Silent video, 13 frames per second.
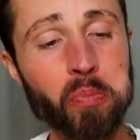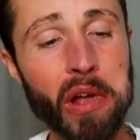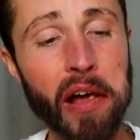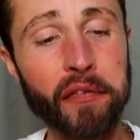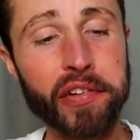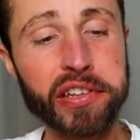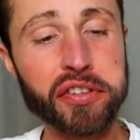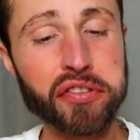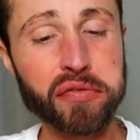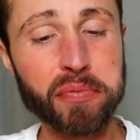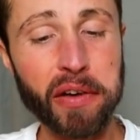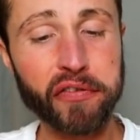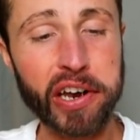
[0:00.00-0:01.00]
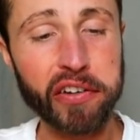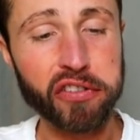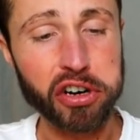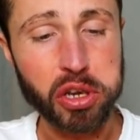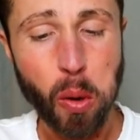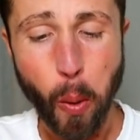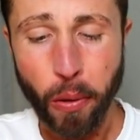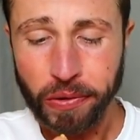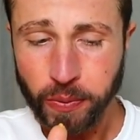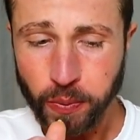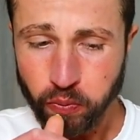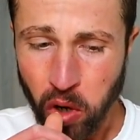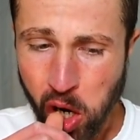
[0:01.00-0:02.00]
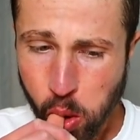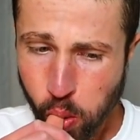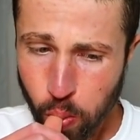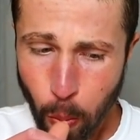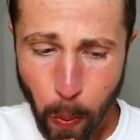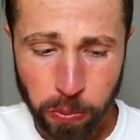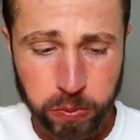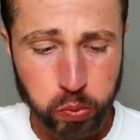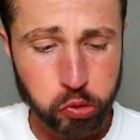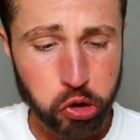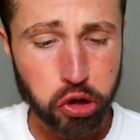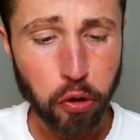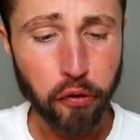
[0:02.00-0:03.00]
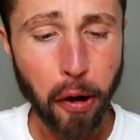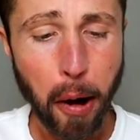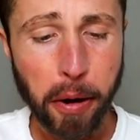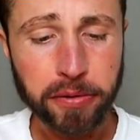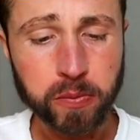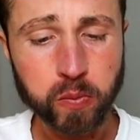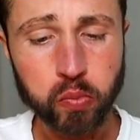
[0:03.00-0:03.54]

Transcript: I think this is my favorite so far.